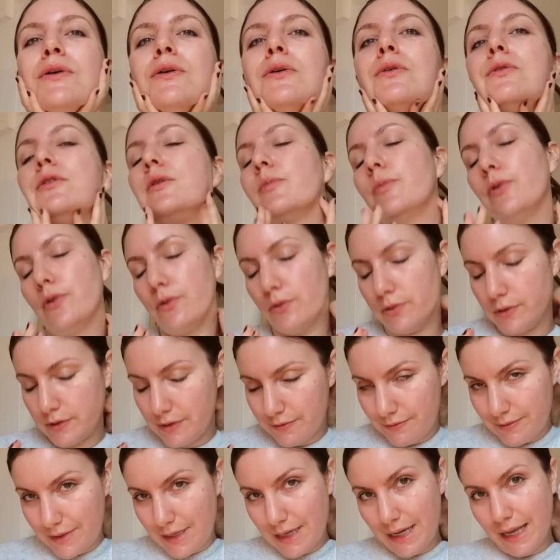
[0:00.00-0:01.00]
All the
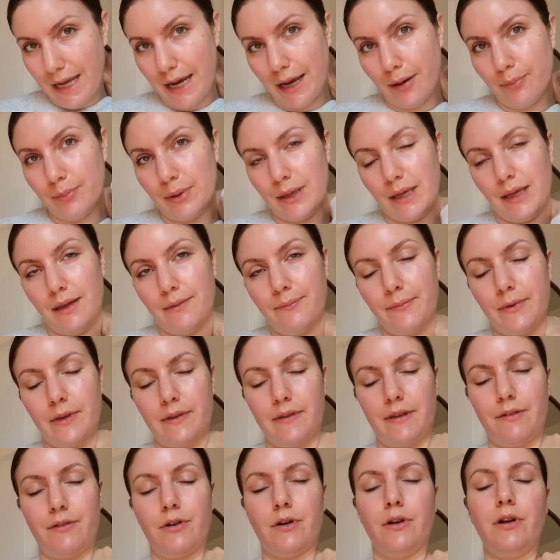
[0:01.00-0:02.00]
pores are really happy
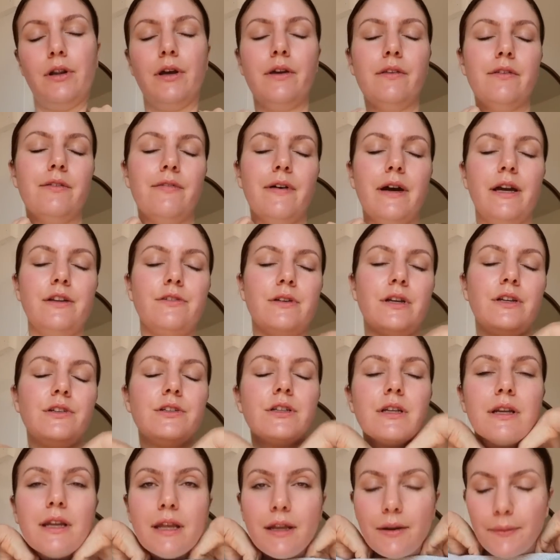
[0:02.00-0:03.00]
because they've got loads of
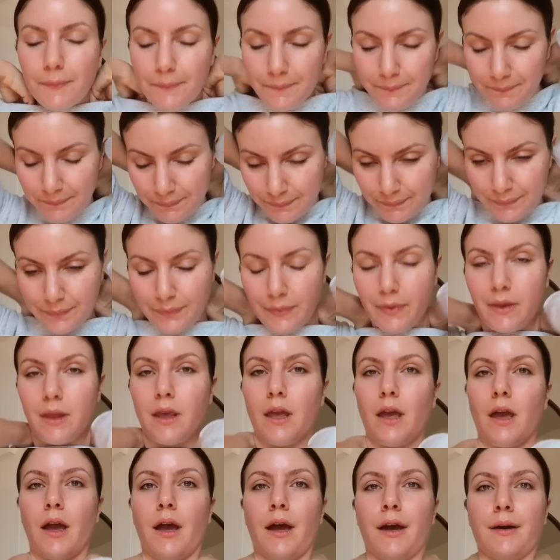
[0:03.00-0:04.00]
hydration in.
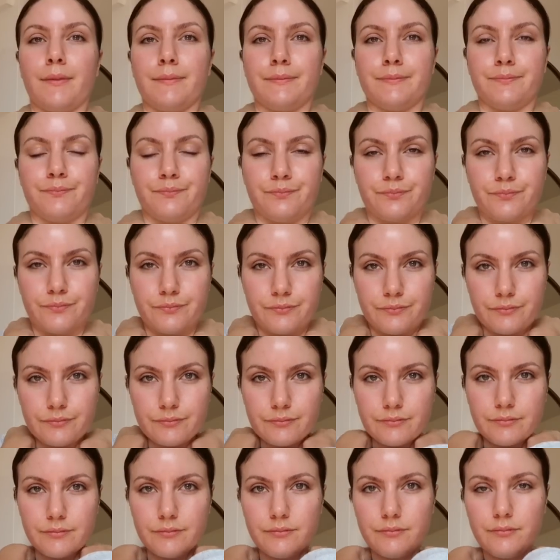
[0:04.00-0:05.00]
Oh my
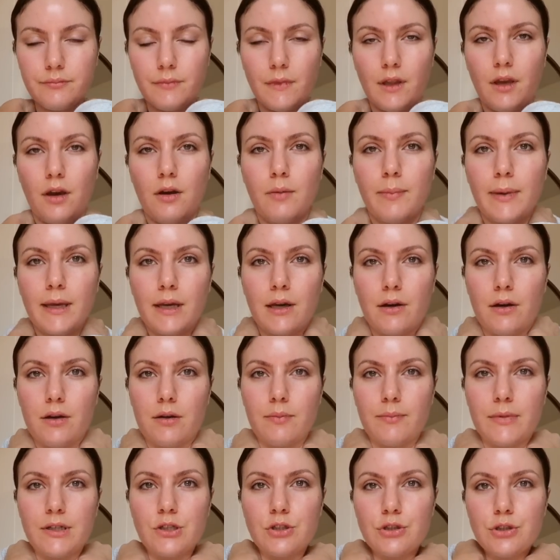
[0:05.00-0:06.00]

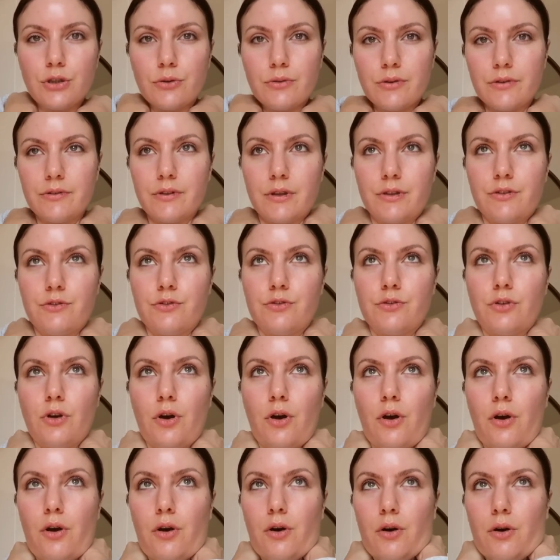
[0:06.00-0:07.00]
god, my shoulders are
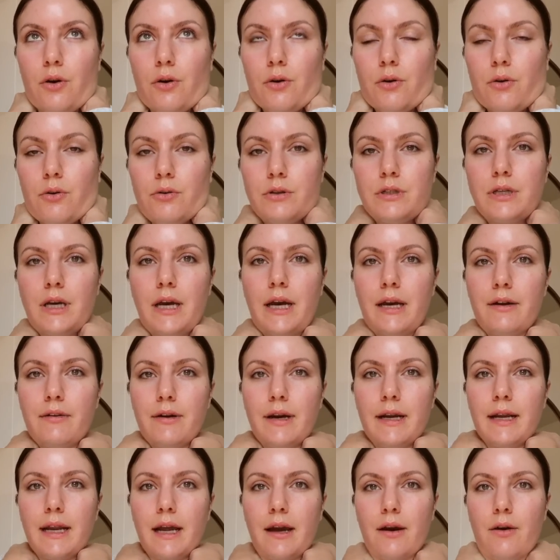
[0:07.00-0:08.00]
so tight
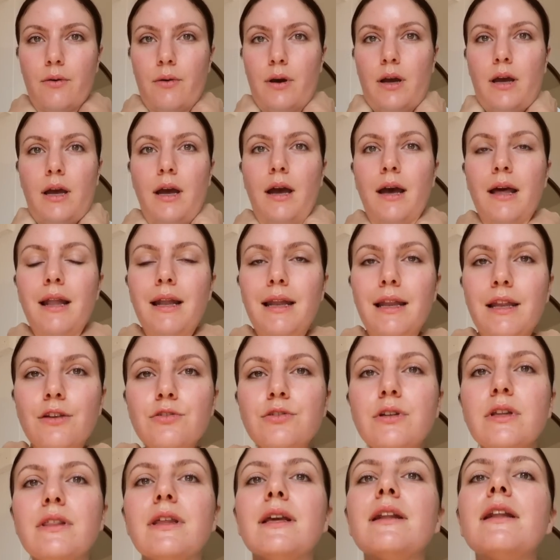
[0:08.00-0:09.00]
right now.
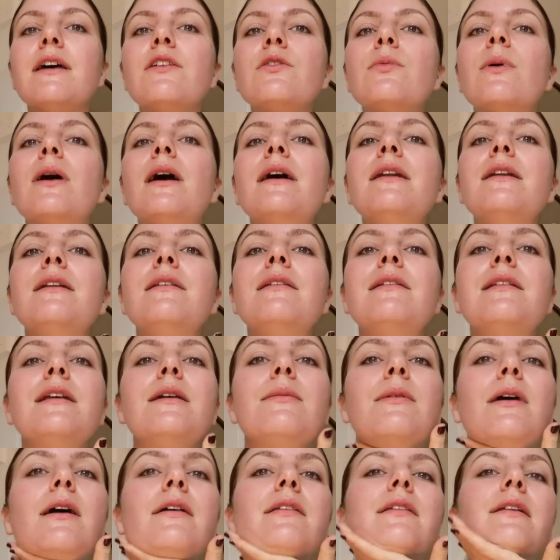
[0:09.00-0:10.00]
Literally think that's why I didn't
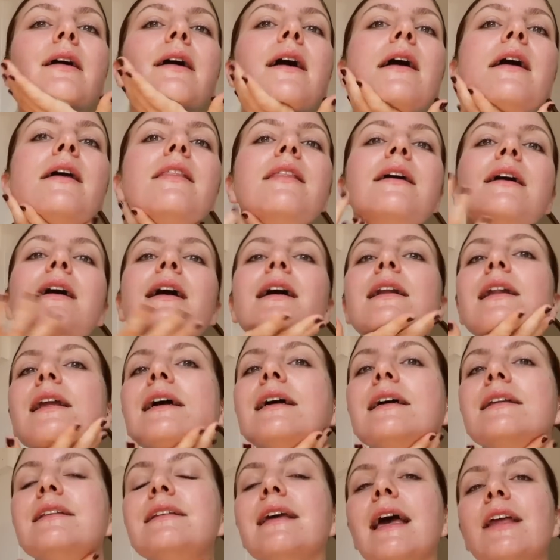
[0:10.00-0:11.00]
sleep last night. I think I had
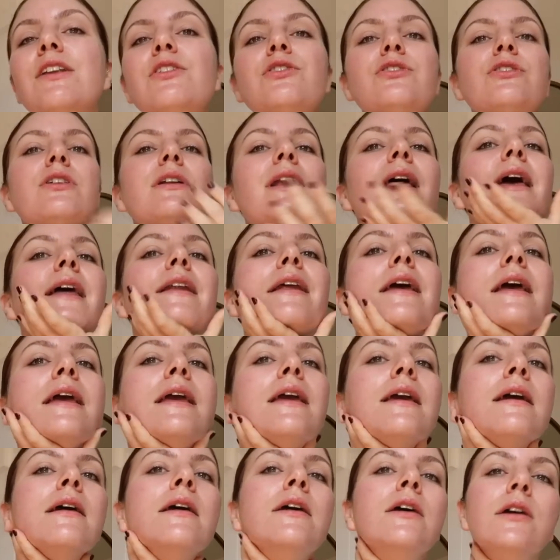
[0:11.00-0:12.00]
like a tension
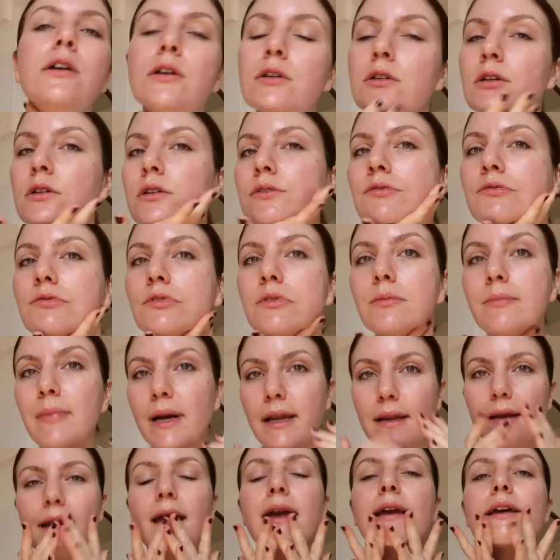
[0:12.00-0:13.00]
headache from
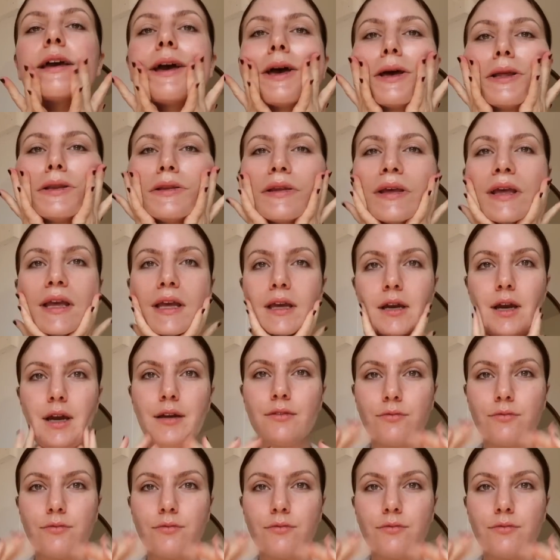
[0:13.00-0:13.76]
my neck hurting.